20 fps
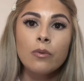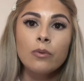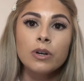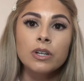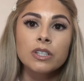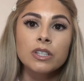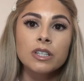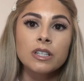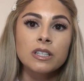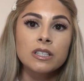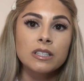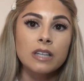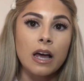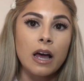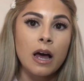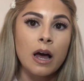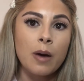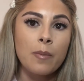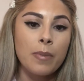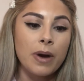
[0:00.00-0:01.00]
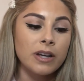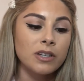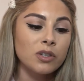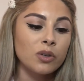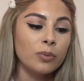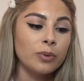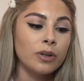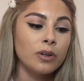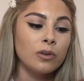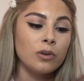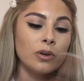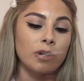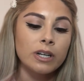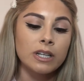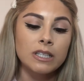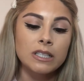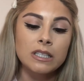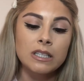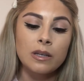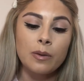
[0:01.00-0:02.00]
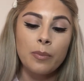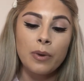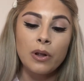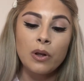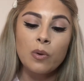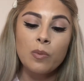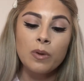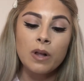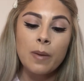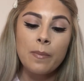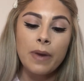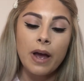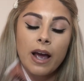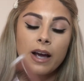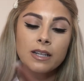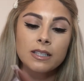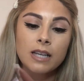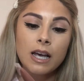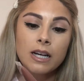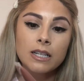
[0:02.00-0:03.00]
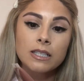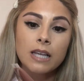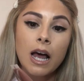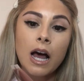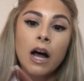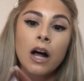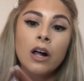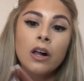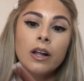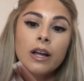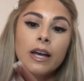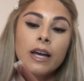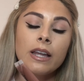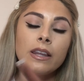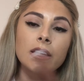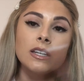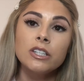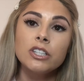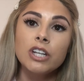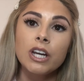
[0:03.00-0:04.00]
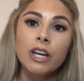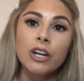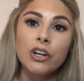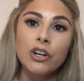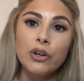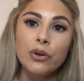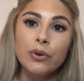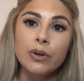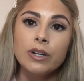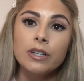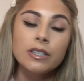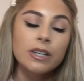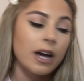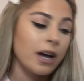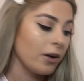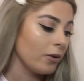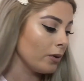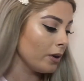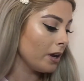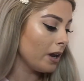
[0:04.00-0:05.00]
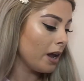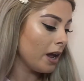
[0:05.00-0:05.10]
which is by Soap & Glory. It's the Pillow Plump XXL in the shade Nude in Town.